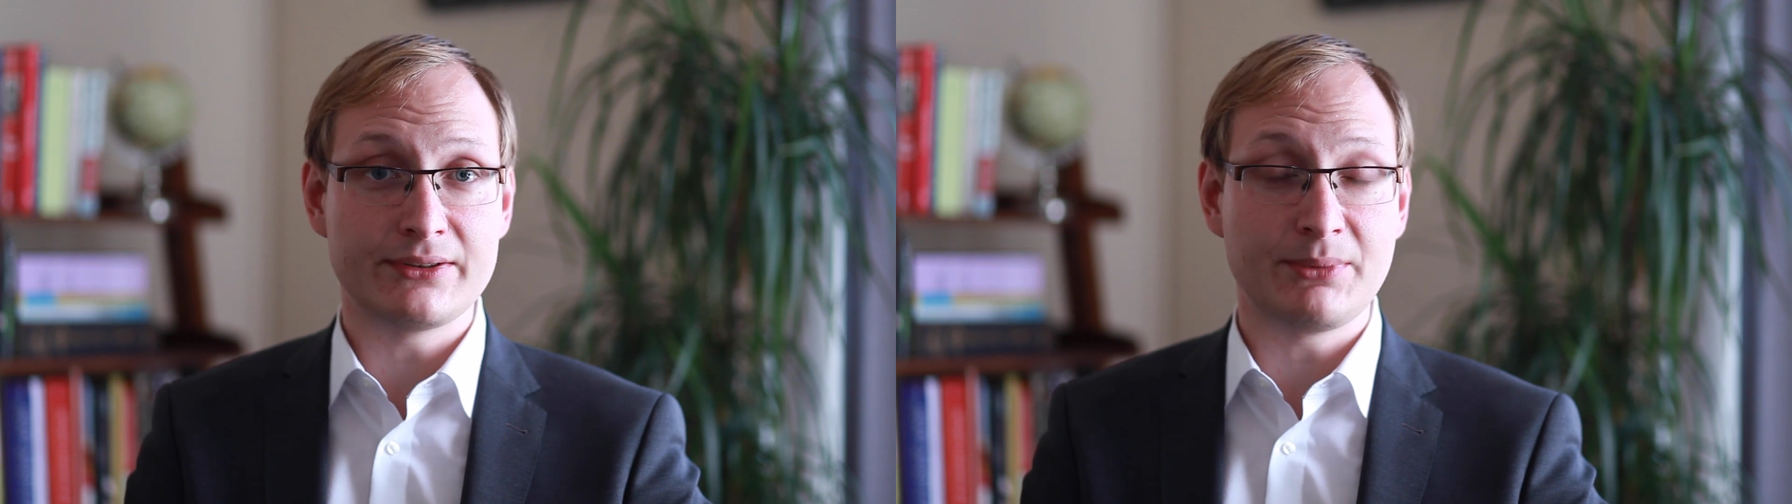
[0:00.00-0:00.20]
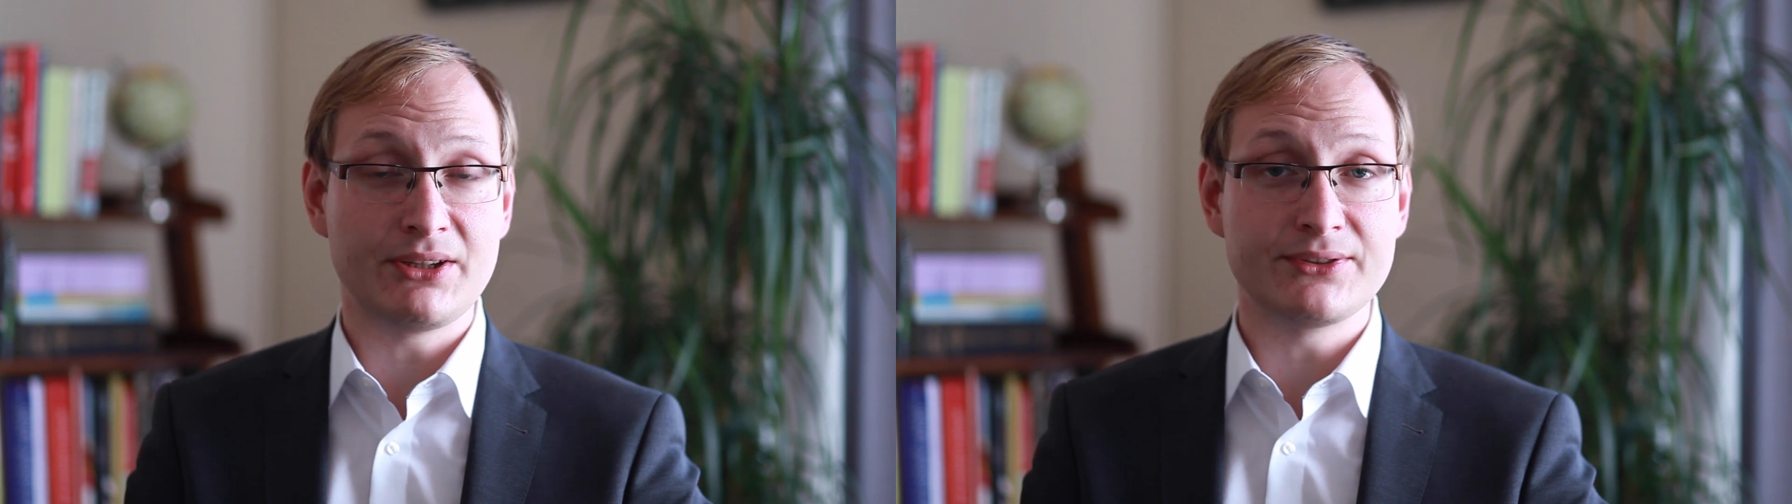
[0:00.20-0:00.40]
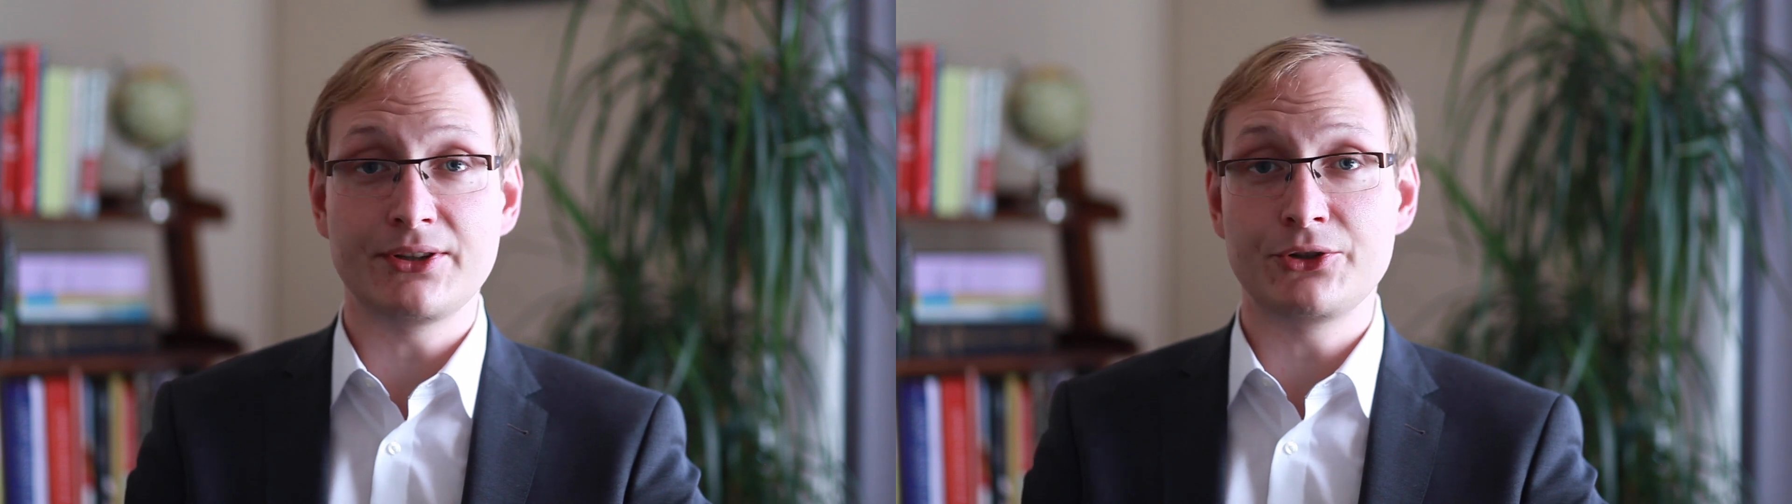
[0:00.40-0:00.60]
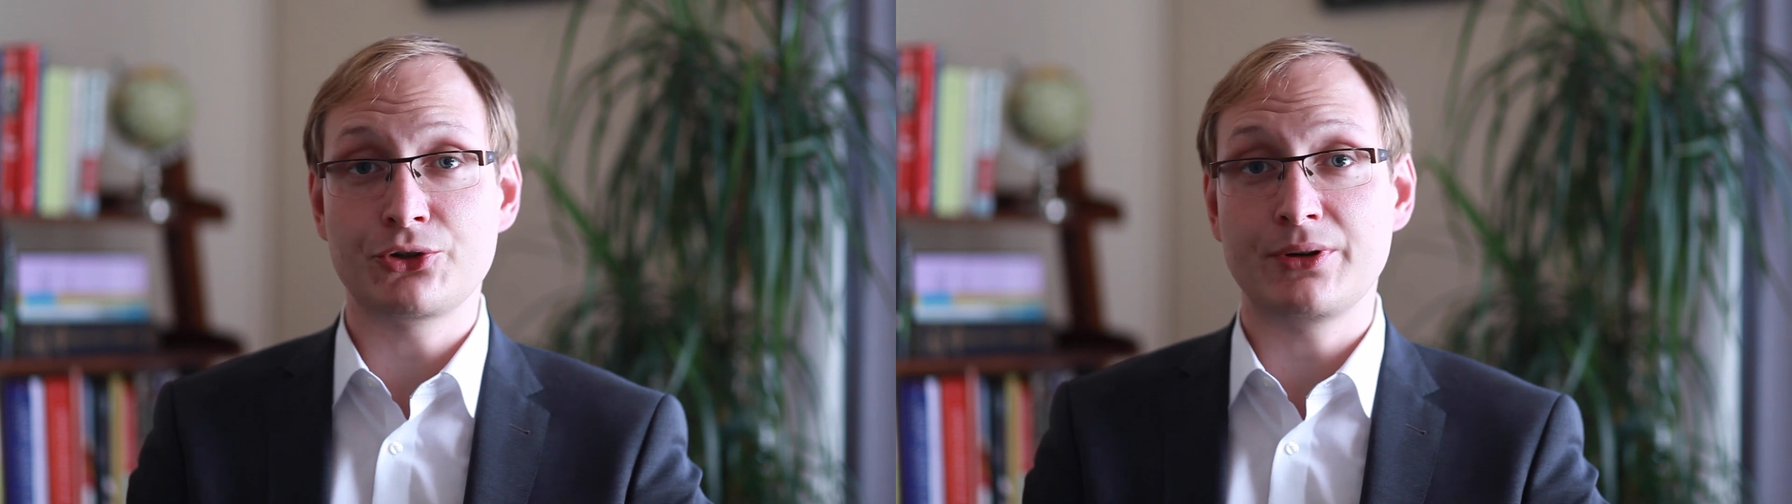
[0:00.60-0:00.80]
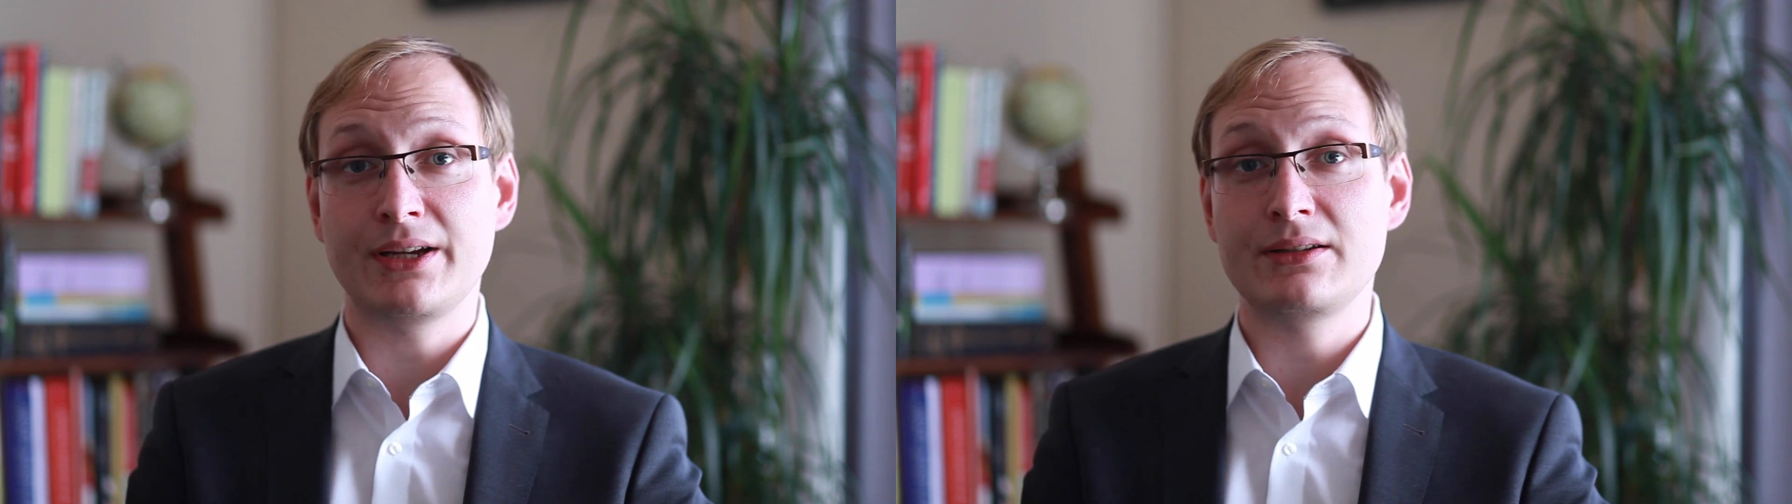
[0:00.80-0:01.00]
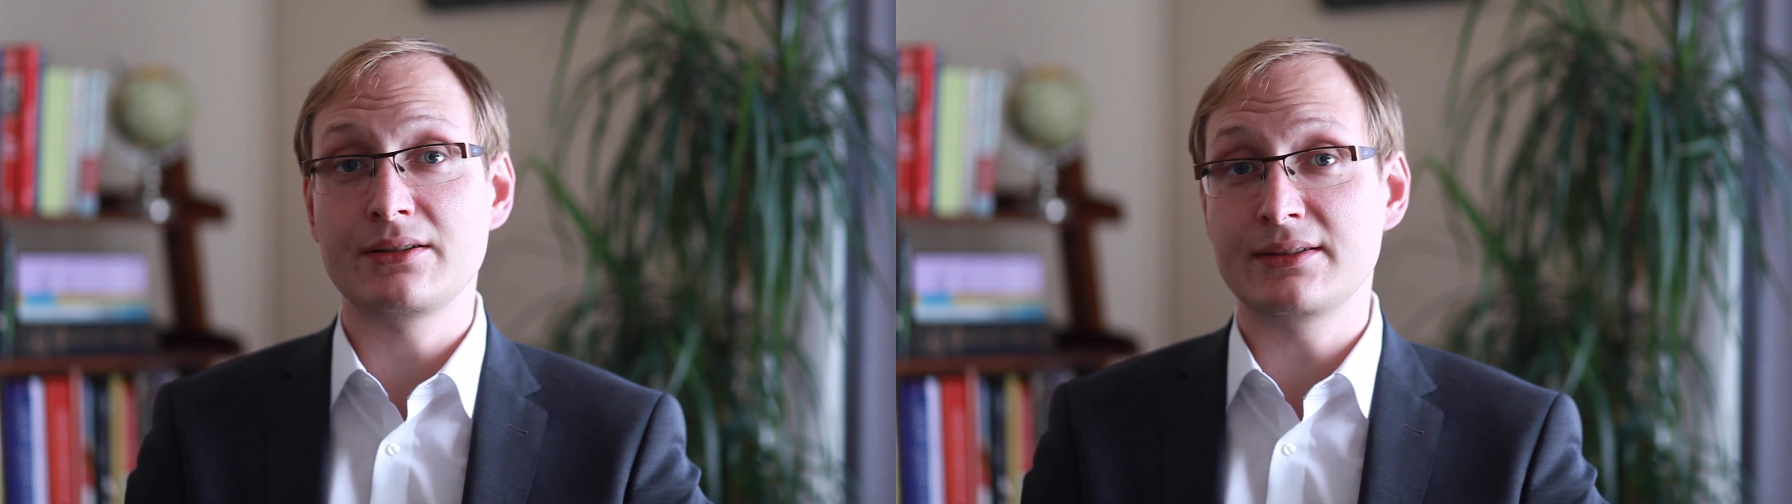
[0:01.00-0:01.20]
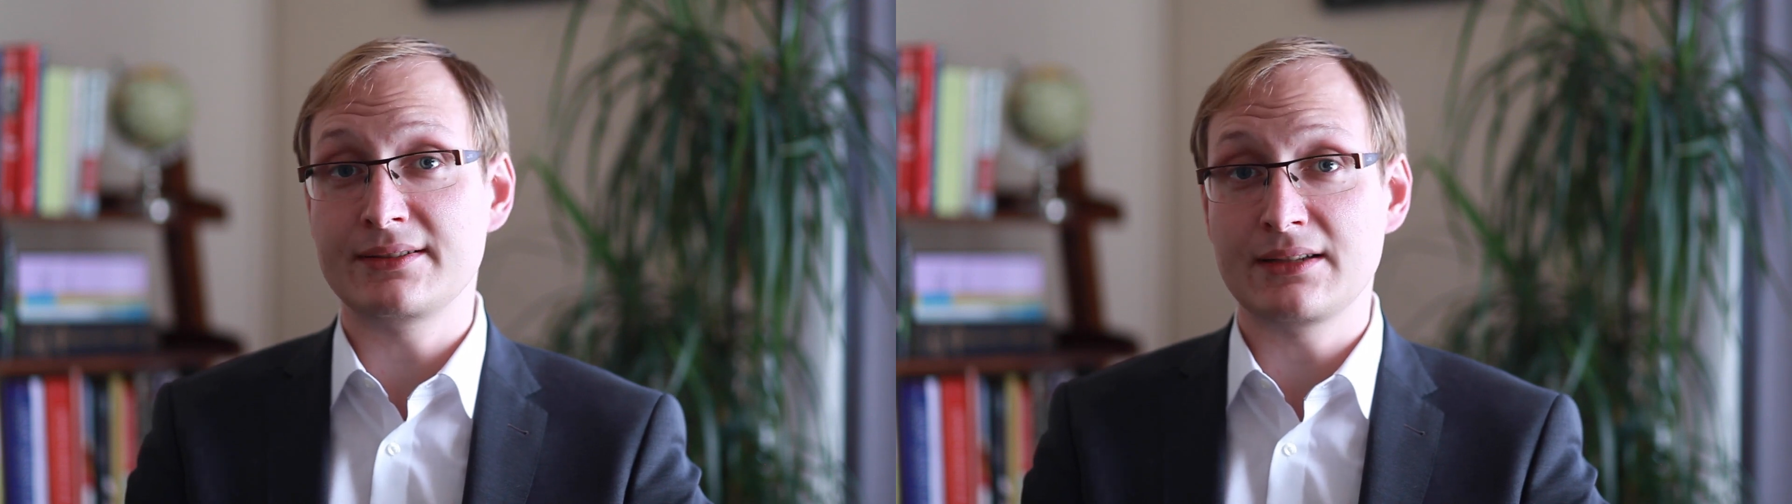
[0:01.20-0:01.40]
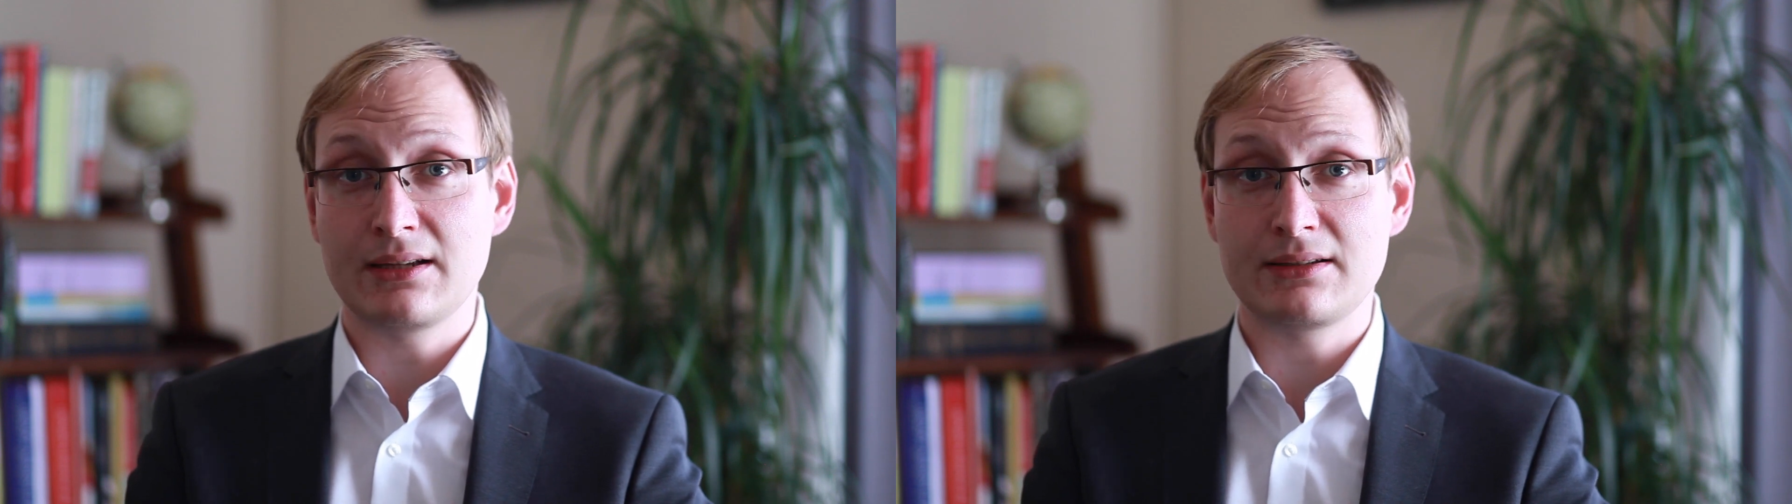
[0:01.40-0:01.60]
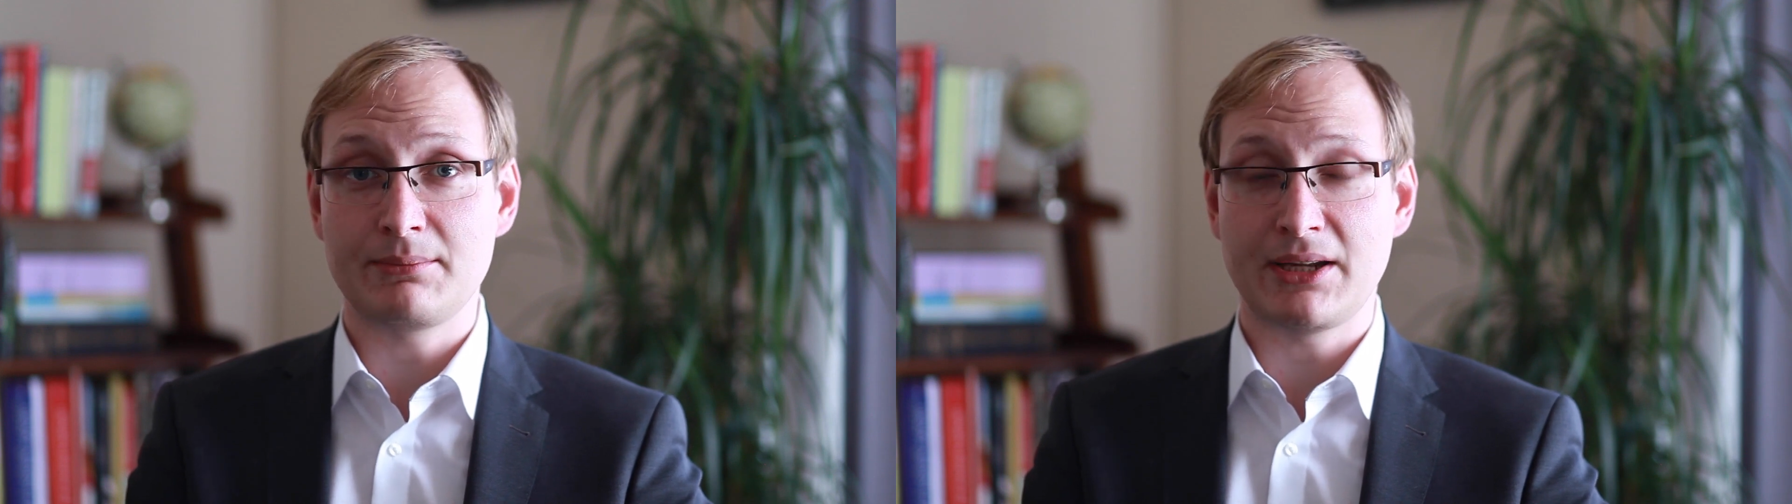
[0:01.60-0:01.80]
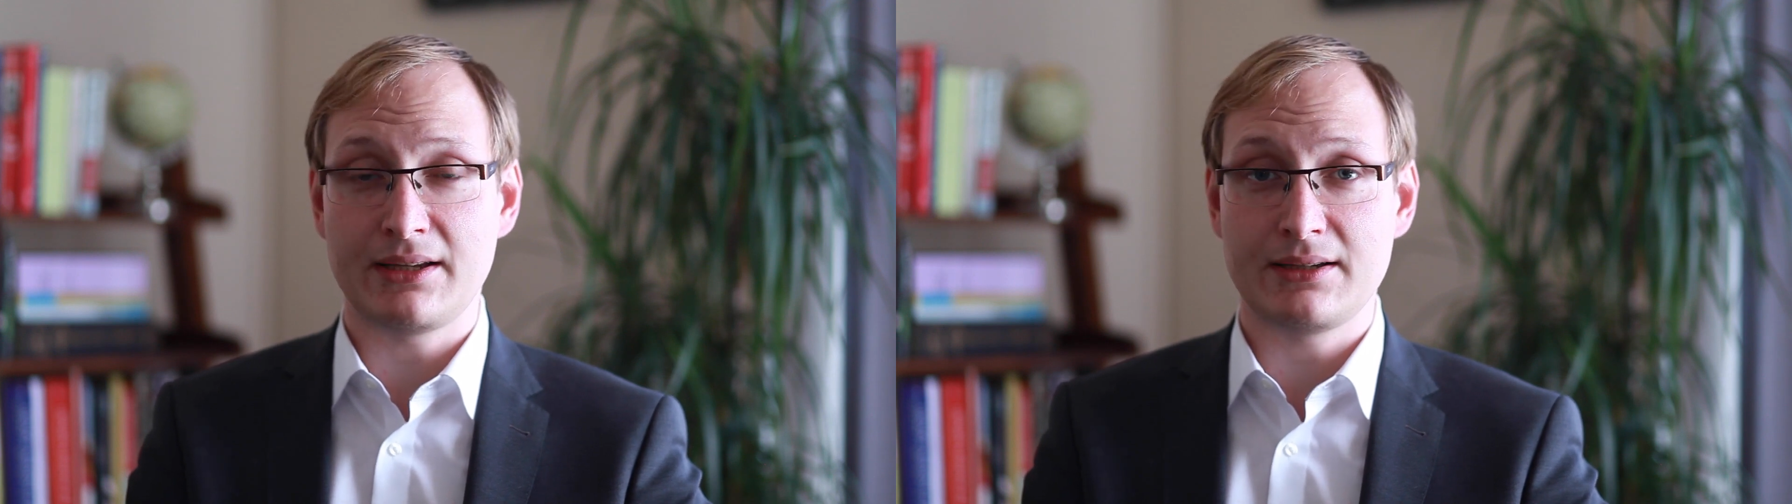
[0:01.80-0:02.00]
because their trade does not
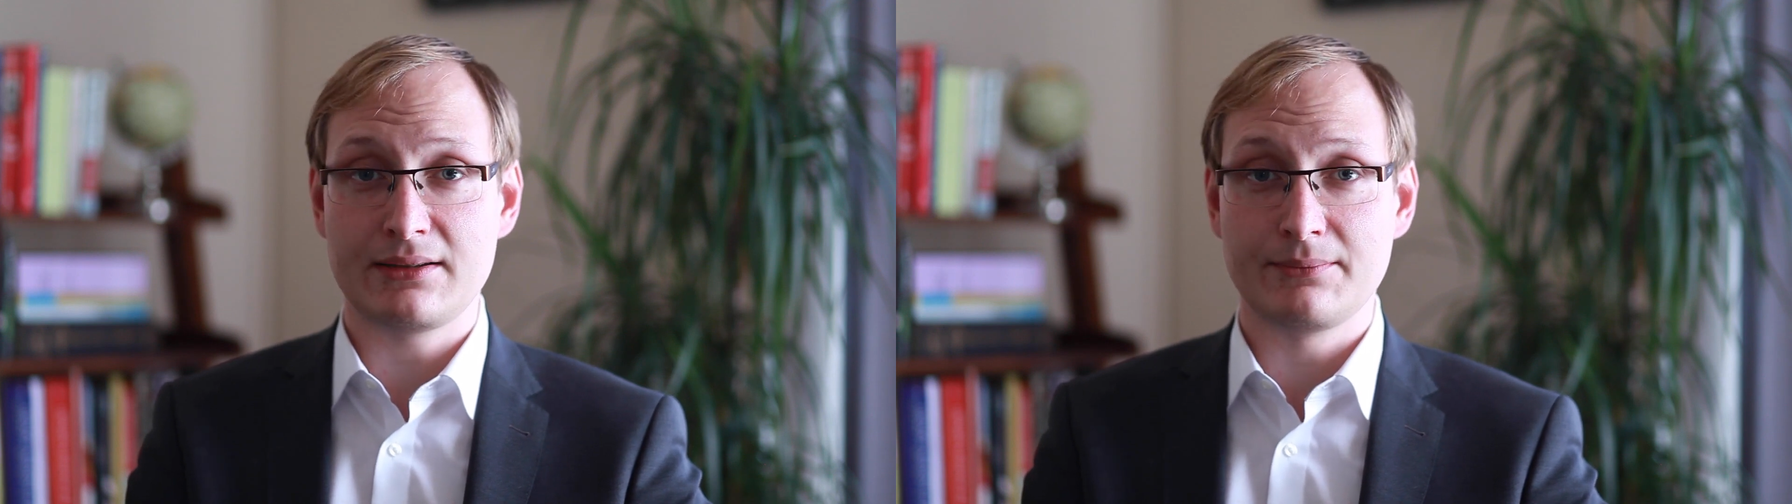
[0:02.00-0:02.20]
demand it.